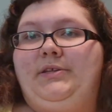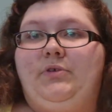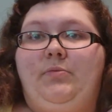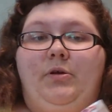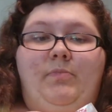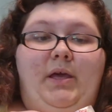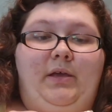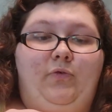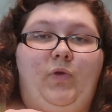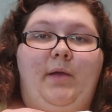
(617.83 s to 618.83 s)
going to put my
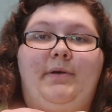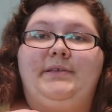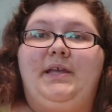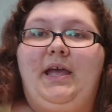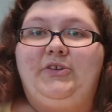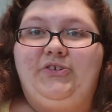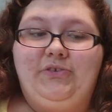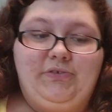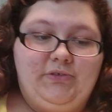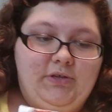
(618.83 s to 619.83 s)
grandma's
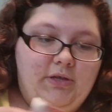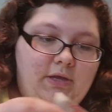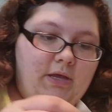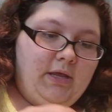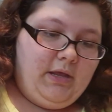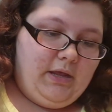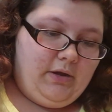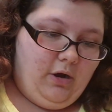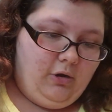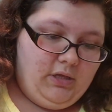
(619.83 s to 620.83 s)
ashes
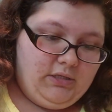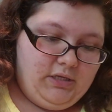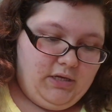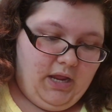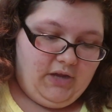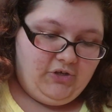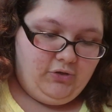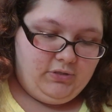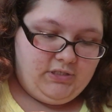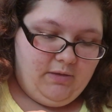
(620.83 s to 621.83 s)
in Arlington
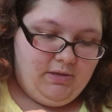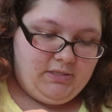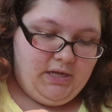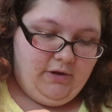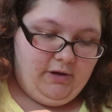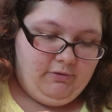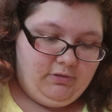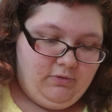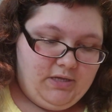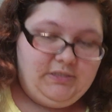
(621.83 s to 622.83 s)
National Cemetery with
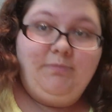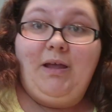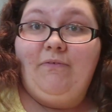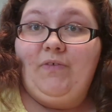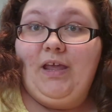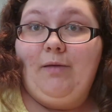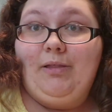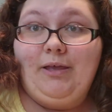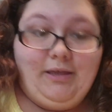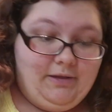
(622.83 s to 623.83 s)
the rest of my
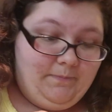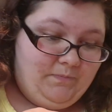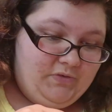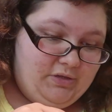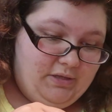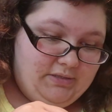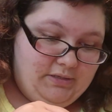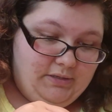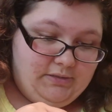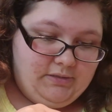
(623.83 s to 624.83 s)
family. So that's
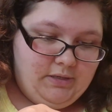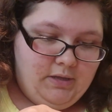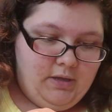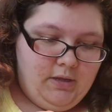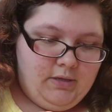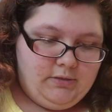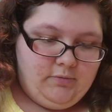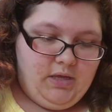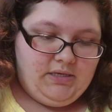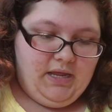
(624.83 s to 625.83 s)
nice. So
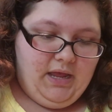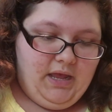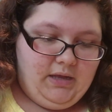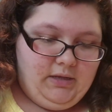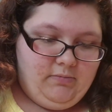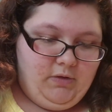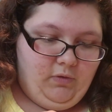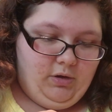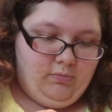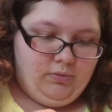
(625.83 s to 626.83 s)
my dad and my
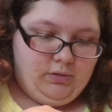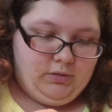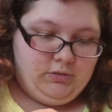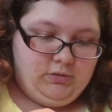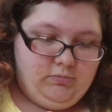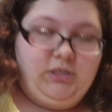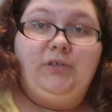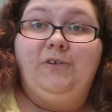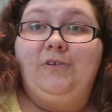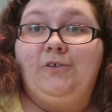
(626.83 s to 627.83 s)
grandpa and my
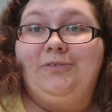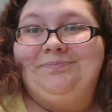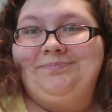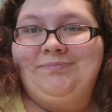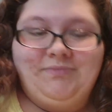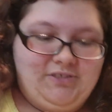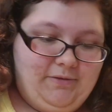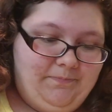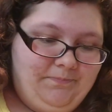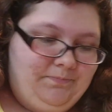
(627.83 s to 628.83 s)
uncle. So